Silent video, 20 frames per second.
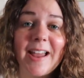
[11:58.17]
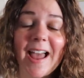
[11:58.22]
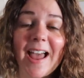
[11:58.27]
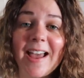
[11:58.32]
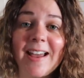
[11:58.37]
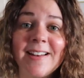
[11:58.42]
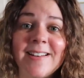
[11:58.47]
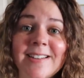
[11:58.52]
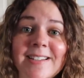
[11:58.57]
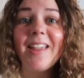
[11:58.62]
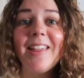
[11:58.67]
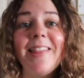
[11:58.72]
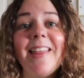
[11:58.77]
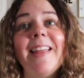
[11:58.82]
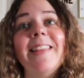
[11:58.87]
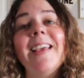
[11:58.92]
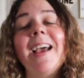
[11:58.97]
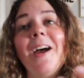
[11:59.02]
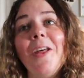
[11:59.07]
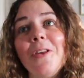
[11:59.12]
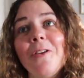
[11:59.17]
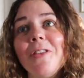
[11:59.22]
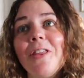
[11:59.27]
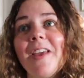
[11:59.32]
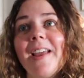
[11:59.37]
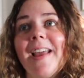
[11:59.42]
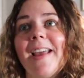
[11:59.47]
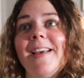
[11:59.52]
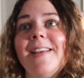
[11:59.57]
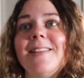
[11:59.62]
And, and then the other
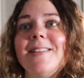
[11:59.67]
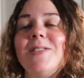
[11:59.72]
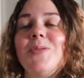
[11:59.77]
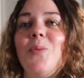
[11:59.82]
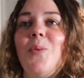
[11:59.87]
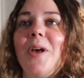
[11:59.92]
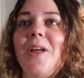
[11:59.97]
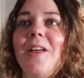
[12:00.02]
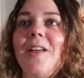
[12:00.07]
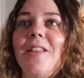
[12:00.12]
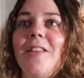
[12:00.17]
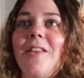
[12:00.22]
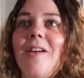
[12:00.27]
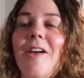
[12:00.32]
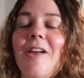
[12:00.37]
thing is with